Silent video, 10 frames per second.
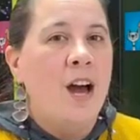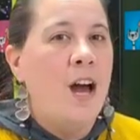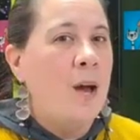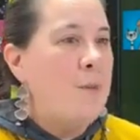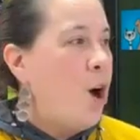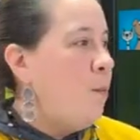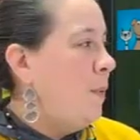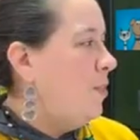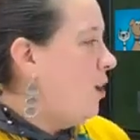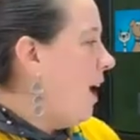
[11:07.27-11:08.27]
Um,
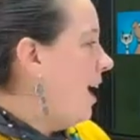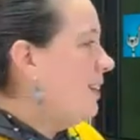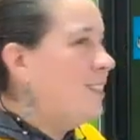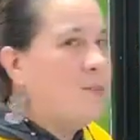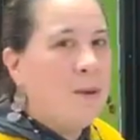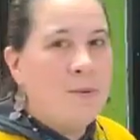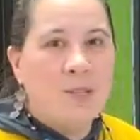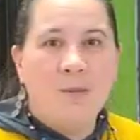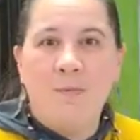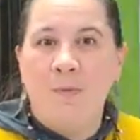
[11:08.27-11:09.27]
open their eyes to maybe
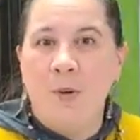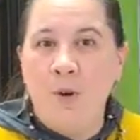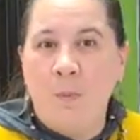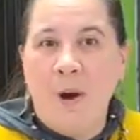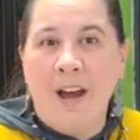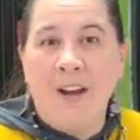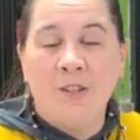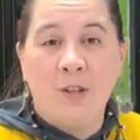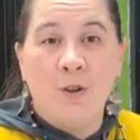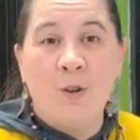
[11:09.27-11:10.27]
some new products or